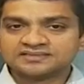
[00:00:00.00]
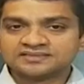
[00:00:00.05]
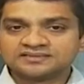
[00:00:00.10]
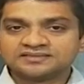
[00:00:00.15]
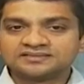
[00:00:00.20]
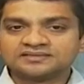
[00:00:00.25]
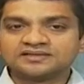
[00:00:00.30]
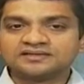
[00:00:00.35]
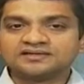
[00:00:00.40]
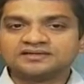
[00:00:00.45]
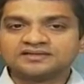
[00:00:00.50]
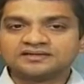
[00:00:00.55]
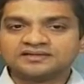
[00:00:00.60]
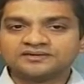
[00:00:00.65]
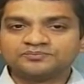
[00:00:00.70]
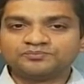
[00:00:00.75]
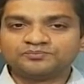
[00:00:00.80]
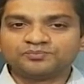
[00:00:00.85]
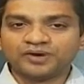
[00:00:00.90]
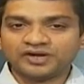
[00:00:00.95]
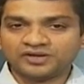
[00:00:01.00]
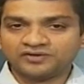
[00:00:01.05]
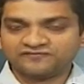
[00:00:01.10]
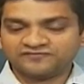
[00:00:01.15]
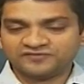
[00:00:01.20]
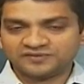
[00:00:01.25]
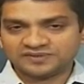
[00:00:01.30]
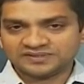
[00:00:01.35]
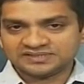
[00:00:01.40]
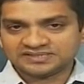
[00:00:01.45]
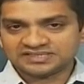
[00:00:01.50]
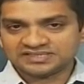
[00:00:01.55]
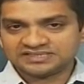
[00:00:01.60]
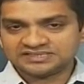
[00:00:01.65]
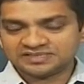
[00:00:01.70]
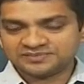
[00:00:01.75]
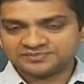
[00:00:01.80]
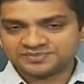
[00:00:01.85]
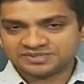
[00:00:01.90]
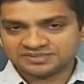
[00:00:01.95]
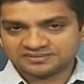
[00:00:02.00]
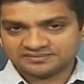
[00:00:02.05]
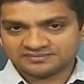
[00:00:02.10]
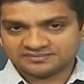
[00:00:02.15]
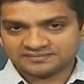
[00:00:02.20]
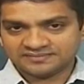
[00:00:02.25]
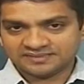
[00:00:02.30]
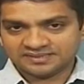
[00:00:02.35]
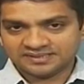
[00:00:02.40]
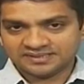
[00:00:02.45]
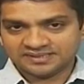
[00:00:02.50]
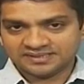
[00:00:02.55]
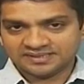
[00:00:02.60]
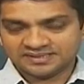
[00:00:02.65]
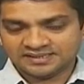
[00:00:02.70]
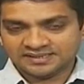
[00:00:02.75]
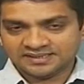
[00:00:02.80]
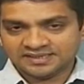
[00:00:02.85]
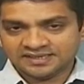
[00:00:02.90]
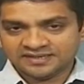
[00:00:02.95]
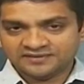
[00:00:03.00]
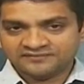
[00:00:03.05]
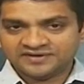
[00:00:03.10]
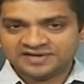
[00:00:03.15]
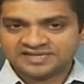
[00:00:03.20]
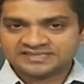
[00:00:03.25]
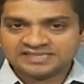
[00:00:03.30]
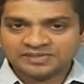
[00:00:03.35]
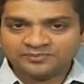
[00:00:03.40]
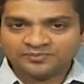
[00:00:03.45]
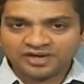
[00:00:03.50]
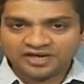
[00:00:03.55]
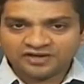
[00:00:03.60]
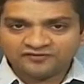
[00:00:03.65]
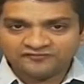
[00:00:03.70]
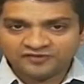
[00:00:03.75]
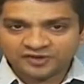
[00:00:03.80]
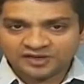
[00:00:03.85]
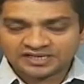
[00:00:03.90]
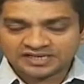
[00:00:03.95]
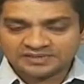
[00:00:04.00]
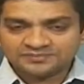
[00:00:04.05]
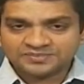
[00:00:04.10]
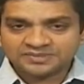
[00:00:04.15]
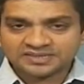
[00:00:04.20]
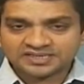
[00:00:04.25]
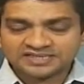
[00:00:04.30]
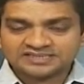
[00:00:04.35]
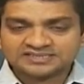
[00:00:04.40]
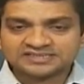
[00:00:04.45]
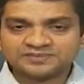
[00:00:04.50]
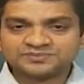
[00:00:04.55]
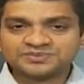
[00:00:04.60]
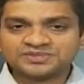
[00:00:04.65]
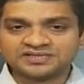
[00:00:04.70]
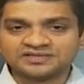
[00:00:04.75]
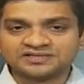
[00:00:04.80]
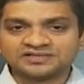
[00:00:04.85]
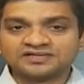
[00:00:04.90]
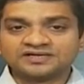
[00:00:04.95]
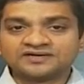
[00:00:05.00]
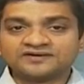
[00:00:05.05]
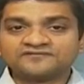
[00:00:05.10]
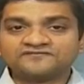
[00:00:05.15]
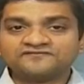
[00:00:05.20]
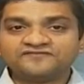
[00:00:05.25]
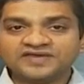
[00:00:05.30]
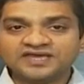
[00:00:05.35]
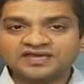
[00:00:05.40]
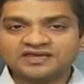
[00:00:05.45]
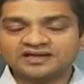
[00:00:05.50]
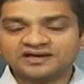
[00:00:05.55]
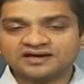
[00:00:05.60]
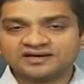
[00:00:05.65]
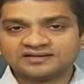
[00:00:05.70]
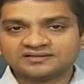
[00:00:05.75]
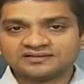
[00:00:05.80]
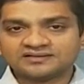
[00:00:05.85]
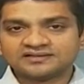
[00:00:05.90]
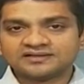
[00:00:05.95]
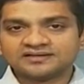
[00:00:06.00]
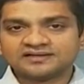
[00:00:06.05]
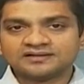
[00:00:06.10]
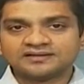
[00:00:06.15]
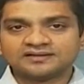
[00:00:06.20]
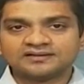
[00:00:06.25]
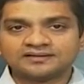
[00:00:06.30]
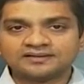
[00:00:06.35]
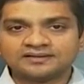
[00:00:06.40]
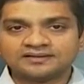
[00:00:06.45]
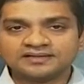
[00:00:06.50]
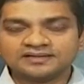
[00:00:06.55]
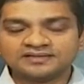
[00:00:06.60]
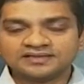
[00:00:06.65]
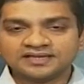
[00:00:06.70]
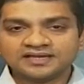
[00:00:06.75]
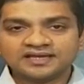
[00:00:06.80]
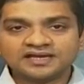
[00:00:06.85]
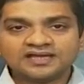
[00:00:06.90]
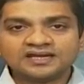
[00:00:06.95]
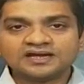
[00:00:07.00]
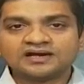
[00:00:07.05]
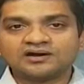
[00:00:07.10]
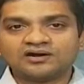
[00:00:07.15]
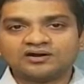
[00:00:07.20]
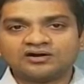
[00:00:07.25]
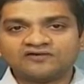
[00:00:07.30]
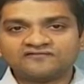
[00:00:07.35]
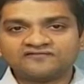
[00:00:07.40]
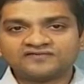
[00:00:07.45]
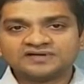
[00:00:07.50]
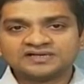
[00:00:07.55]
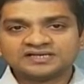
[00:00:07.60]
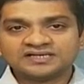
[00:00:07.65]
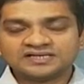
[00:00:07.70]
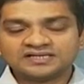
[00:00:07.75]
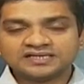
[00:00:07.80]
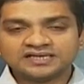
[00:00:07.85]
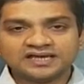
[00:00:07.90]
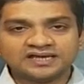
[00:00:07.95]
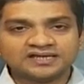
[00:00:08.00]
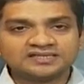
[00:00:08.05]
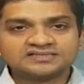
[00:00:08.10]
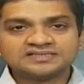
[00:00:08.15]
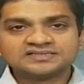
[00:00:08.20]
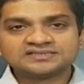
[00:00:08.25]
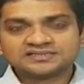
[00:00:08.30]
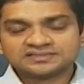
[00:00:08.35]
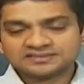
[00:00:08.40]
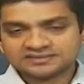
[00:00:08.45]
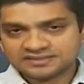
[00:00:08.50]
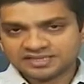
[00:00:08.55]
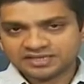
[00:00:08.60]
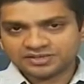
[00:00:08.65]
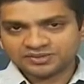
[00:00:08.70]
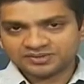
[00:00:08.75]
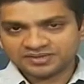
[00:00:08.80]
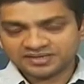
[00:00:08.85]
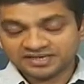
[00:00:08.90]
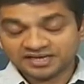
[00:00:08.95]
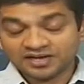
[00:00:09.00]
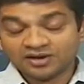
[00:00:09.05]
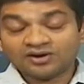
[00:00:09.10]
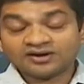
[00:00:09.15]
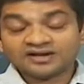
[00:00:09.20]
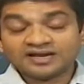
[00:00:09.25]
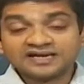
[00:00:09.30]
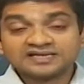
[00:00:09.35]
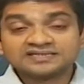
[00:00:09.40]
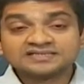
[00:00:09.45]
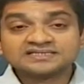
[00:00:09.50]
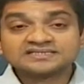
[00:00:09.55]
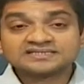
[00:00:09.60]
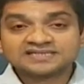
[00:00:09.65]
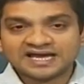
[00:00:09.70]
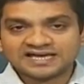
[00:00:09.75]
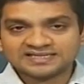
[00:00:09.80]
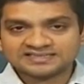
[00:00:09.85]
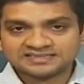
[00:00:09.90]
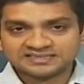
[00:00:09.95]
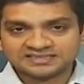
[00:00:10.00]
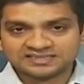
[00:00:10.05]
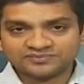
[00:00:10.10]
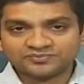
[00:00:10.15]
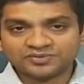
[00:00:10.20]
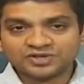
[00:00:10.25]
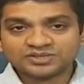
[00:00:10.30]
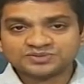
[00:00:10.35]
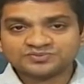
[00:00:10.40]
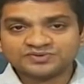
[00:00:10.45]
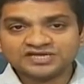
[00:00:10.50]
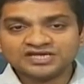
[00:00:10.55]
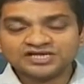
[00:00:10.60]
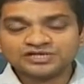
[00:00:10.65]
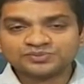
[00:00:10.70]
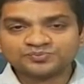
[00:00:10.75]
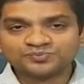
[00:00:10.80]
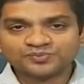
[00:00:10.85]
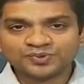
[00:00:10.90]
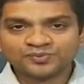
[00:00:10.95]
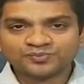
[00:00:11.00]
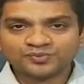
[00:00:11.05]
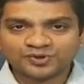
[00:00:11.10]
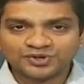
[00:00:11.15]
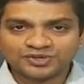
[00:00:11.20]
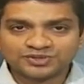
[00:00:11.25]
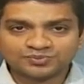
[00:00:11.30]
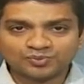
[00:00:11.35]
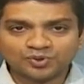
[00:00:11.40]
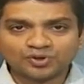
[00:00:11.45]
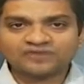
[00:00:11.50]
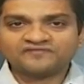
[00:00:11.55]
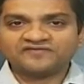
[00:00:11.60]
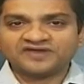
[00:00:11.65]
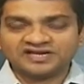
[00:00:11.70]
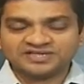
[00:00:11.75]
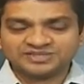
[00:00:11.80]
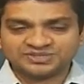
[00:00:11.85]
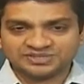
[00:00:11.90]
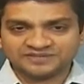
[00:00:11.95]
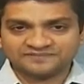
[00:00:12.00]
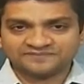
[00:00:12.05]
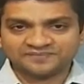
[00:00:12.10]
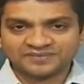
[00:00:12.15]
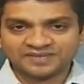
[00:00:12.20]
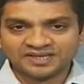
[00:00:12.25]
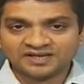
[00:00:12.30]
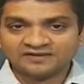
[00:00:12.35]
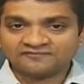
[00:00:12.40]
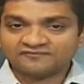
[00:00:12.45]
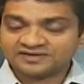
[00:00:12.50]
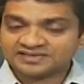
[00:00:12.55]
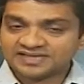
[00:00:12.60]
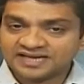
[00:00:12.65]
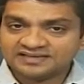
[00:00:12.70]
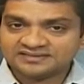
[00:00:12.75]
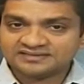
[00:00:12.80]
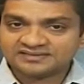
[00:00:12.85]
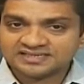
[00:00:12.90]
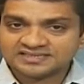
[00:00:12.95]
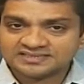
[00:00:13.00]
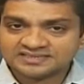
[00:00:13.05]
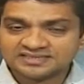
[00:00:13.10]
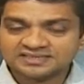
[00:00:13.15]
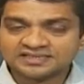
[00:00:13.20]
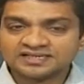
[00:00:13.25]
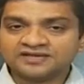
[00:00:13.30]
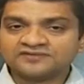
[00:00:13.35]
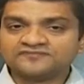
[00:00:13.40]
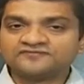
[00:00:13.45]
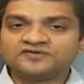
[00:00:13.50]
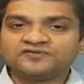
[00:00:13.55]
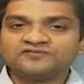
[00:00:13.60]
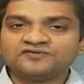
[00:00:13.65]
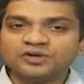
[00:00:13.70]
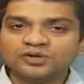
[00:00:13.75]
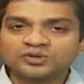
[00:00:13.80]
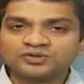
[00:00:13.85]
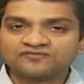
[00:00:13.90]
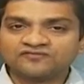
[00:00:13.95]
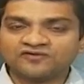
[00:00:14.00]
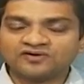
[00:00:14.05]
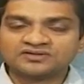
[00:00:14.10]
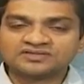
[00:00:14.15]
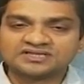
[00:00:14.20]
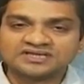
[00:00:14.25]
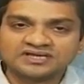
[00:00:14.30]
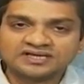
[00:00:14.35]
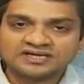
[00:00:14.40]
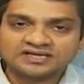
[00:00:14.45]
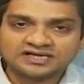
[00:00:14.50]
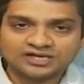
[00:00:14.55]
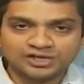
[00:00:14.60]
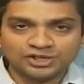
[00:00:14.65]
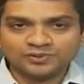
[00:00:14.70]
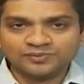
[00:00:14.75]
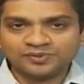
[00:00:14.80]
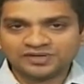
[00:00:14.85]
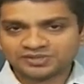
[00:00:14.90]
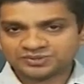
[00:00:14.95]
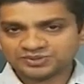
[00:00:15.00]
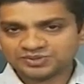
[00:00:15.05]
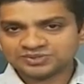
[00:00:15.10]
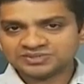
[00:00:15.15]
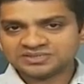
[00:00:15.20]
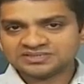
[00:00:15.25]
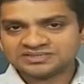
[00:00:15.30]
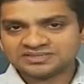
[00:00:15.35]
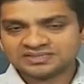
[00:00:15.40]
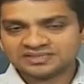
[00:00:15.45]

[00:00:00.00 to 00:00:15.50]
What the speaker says: the biofuel consumption. When I say biofuel consumption, we are in the era of energy security or energy scarcity, because we need to produce more of energy. For that reason we looked for the renewable resources,